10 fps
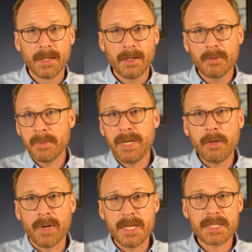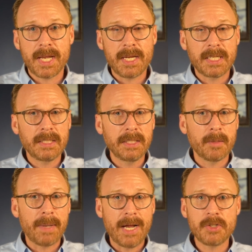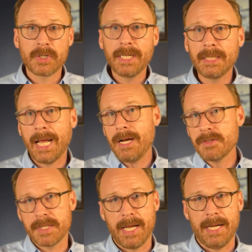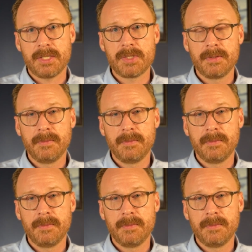Well, in many ways, a clear boundary allows that.